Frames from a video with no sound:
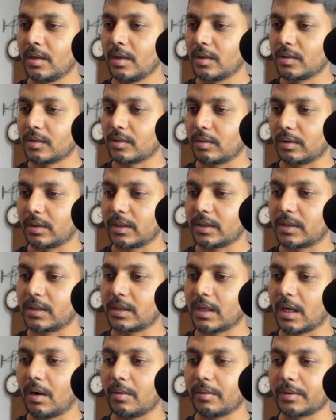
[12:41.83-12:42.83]
So this is
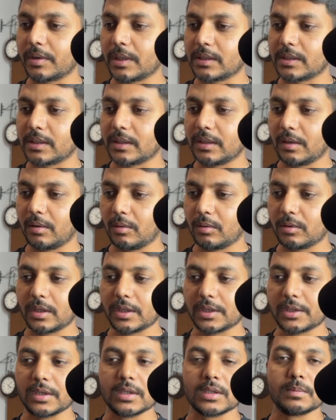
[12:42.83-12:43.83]
how you can see the growth
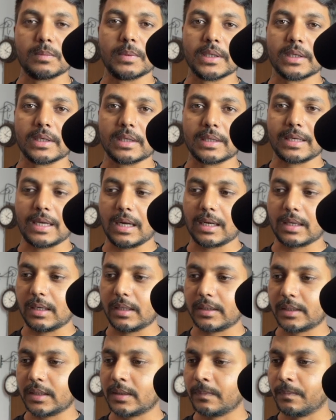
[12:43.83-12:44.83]
ratio is being
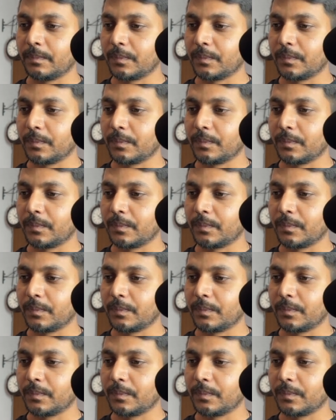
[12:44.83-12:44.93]
calculated.